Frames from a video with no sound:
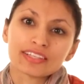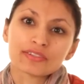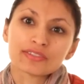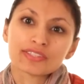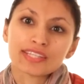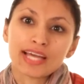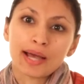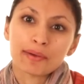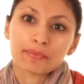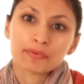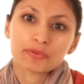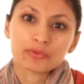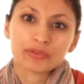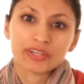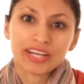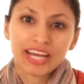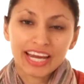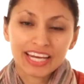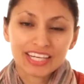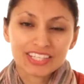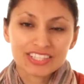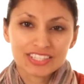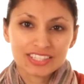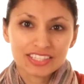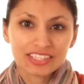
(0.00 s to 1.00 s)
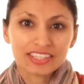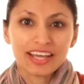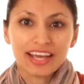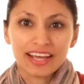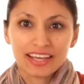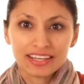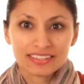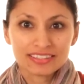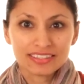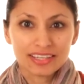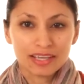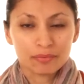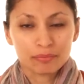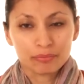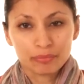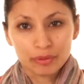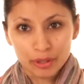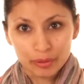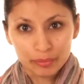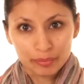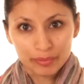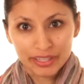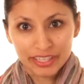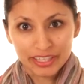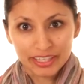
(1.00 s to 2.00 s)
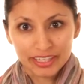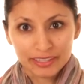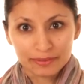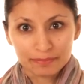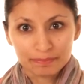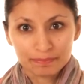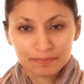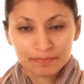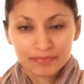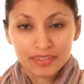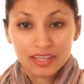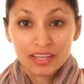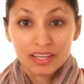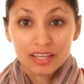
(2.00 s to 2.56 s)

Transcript: Those apps were HDX and ProPlayer.